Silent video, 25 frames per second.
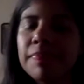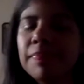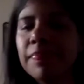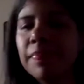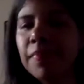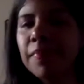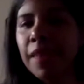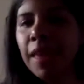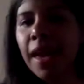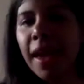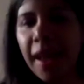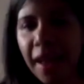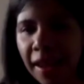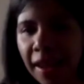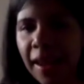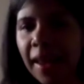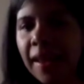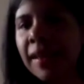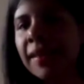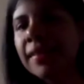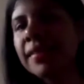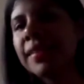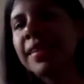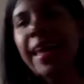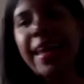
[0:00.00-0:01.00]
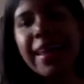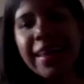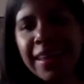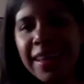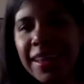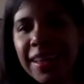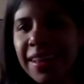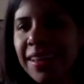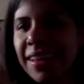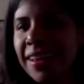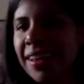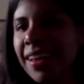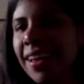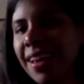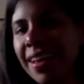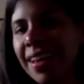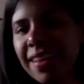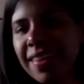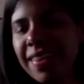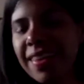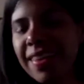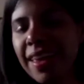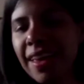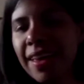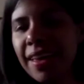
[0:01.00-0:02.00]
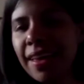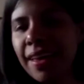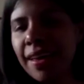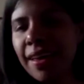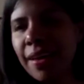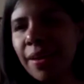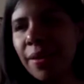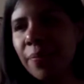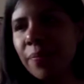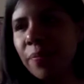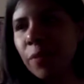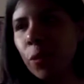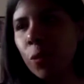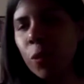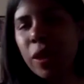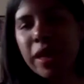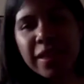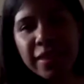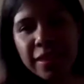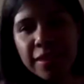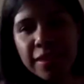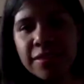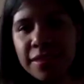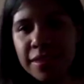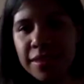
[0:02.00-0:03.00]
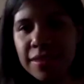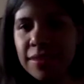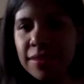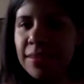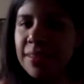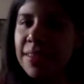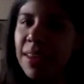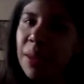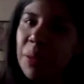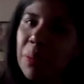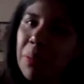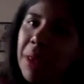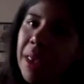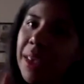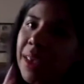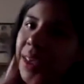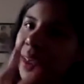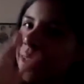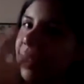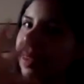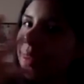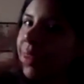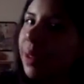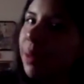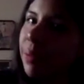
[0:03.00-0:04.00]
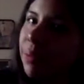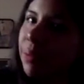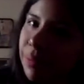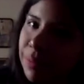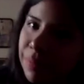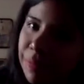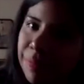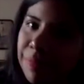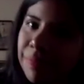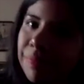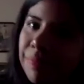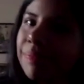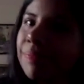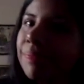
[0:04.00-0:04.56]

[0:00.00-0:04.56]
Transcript: yeah, like taking the weaknesses and making them,